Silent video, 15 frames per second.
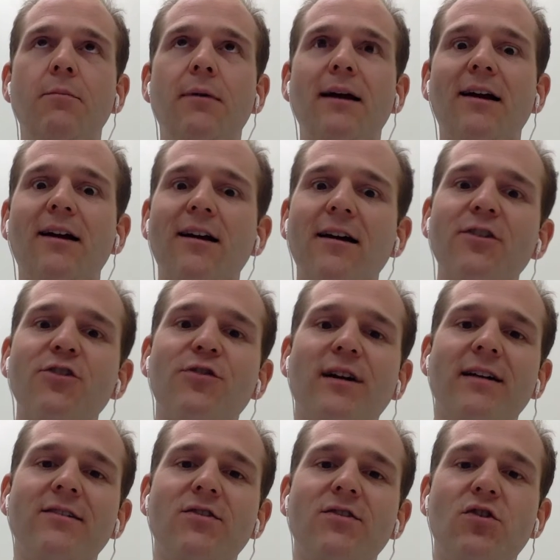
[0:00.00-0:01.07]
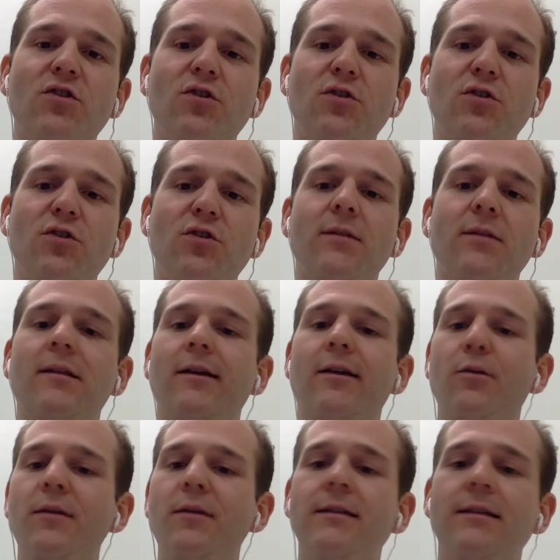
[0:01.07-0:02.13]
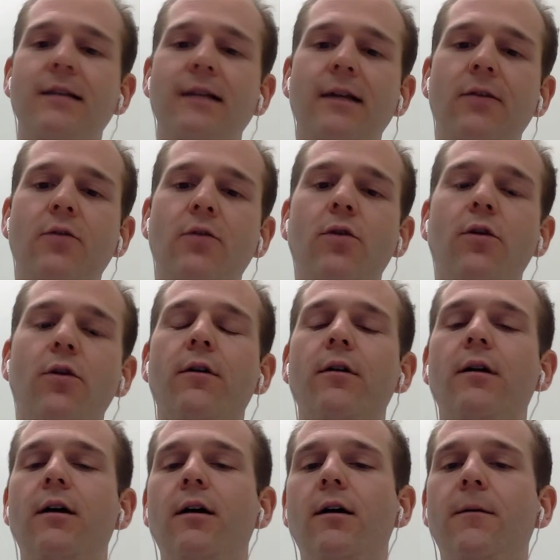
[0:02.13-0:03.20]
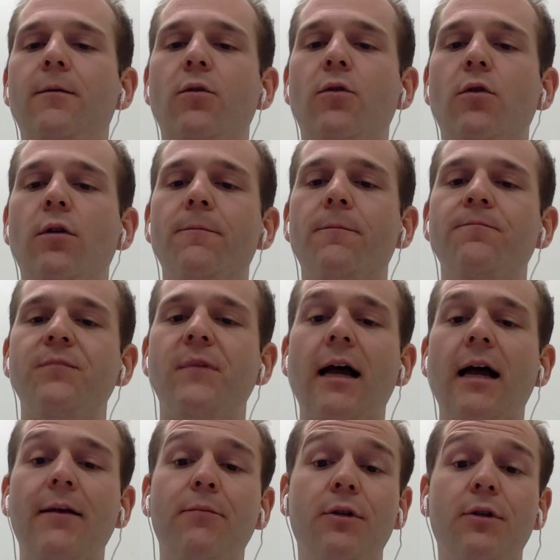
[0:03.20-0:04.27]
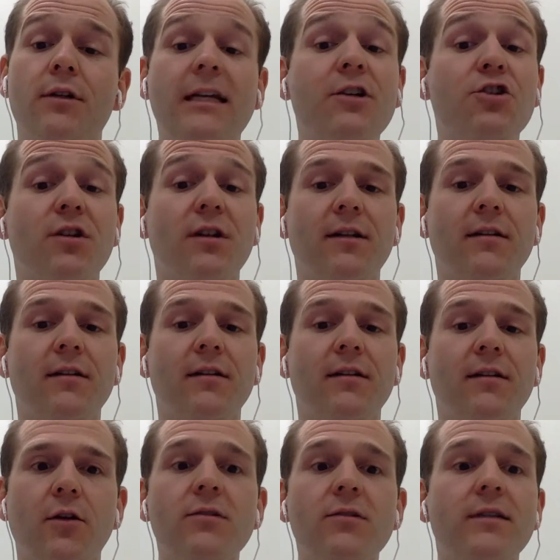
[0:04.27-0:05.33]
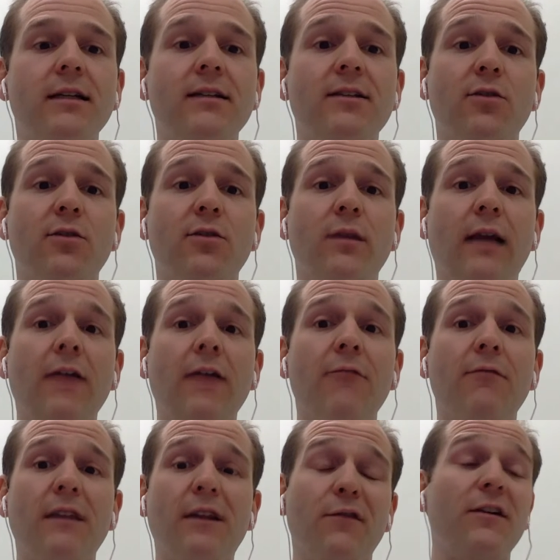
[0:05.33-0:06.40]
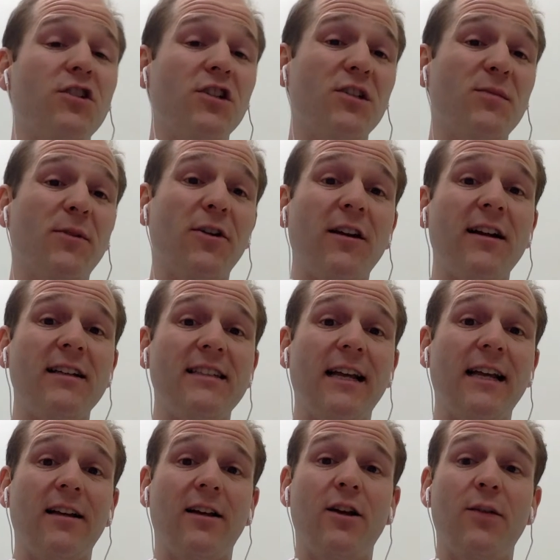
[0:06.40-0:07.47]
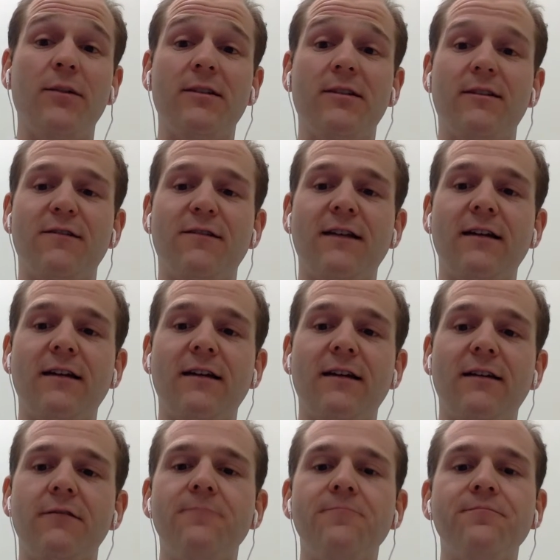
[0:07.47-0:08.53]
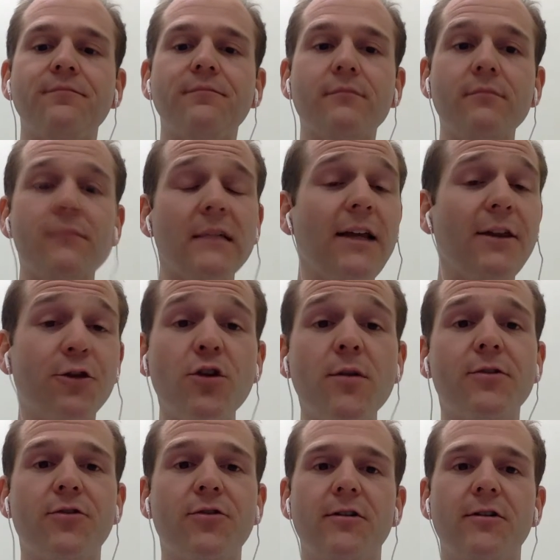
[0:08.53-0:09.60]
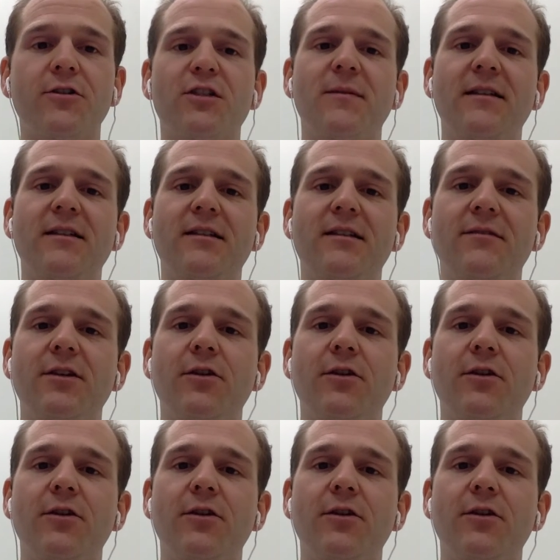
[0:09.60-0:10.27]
By contrast to something like obesity or hypertension, those things we have interventions, but they're not exactly 100% effective. And the treatments are also expensive.